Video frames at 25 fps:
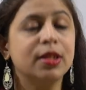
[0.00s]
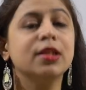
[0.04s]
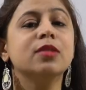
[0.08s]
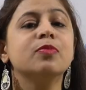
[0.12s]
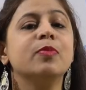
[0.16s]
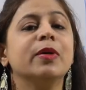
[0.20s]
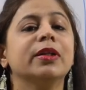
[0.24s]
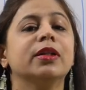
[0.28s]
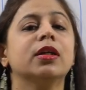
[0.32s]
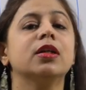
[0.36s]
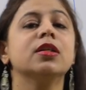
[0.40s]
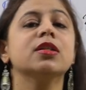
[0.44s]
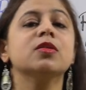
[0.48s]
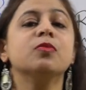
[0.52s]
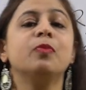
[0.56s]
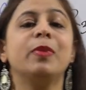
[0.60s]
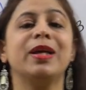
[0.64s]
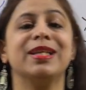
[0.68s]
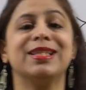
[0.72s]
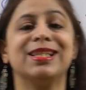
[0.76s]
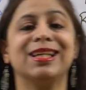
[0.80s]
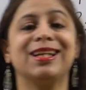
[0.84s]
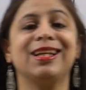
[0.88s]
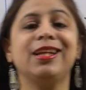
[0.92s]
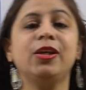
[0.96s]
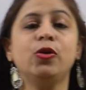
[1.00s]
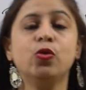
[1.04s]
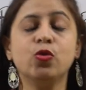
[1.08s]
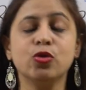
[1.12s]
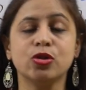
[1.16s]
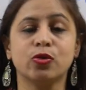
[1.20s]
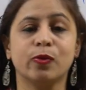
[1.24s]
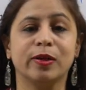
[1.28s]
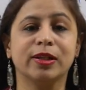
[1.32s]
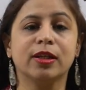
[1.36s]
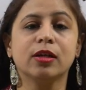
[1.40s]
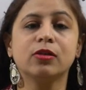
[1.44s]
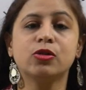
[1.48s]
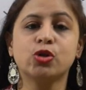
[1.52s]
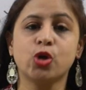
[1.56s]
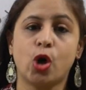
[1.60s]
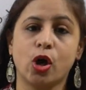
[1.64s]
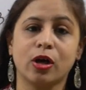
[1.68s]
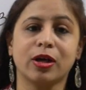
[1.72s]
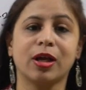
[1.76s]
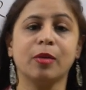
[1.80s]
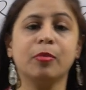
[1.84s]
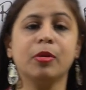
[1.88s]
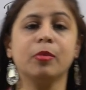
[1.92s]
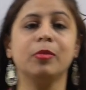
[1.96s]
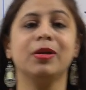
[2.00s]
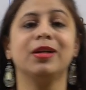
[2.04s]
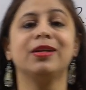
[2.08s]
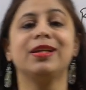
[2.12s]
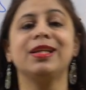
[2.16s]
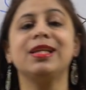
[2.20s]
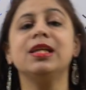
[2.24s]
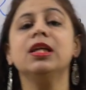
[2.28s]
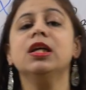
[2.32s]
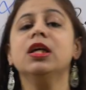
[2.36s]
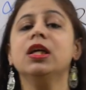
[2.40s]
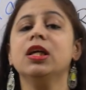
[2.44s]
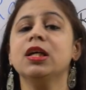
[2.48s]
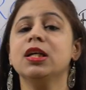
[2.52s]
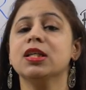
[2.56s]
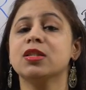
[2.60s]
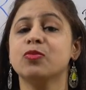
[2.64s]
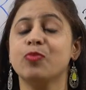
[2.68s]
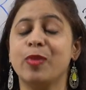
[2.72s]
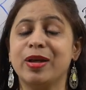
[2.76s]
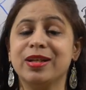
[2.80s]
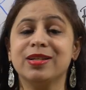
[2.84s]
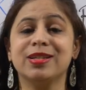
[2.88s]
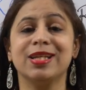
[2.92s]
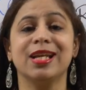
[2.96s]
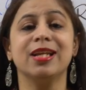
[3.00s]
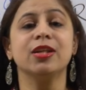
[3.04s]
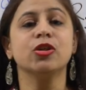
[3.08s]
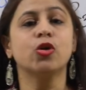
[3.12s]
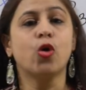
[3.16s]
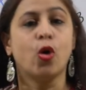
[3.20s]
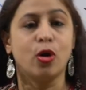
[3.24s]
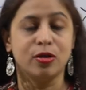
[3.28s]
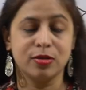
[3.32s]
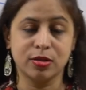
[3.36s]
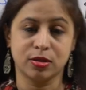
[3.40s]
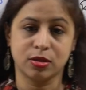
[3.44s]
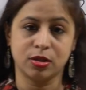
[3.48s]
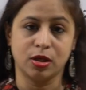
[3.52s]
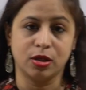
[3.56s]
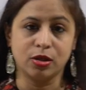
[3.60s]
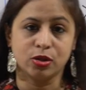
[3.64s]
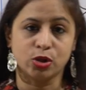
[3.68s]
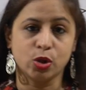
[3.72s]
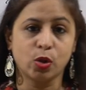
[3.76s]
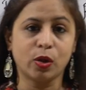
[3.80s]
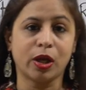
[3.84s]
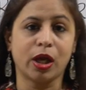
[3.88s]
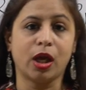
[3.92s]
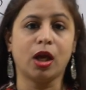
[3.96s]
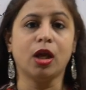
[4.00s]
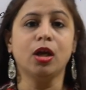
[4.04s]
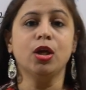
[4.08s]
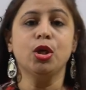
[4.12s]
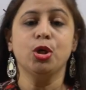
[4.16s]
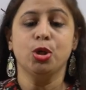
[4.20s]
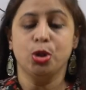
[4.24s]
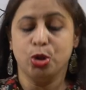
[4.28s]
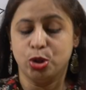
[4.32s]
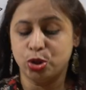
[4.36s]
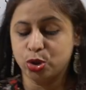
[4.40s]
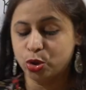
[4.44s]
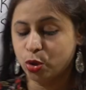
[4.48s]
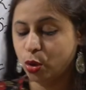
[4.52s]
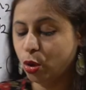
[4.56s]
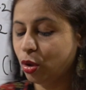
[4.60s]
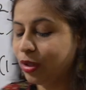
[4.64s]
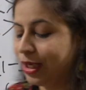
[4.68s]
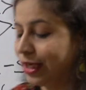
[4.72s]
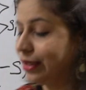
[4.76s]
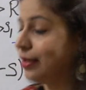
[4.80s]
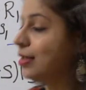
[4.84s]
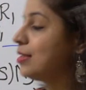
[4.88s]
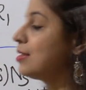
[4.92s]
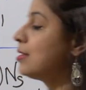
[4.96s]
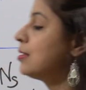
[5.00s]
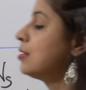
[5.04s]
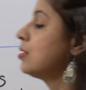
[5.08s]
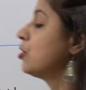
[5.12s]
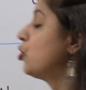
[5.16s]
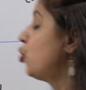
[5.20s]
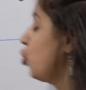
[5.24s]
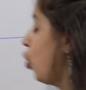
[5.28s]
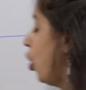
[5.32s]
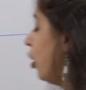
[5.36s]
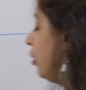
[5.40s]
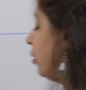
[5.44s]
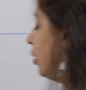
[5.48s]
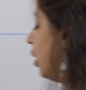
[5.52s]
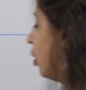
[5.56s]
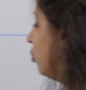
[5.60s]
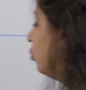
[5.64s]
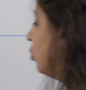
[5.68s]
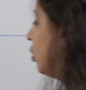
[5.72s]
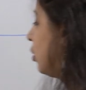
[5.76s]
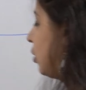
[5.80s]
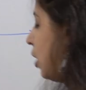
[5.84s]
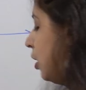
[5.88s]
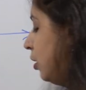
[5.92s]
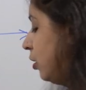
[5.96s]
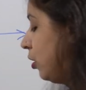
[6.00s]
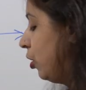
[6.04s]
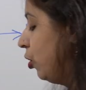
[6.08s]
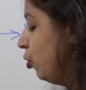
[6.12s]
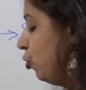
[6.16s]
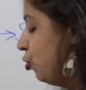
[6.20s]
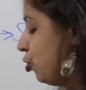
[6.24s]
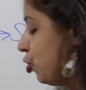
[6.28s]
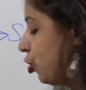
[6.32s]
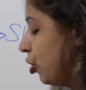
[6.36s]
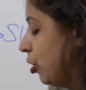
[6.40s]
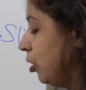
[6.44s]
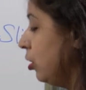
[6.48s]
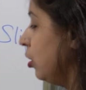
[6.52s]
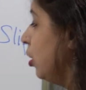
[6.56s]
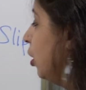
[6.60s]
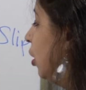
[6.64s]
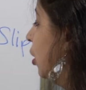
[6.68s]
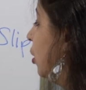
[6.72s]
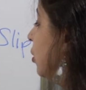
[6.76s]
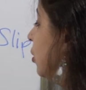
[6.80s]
This method is basically used where the torque capability is maintained constant, okay. So let us jot down the conclusion.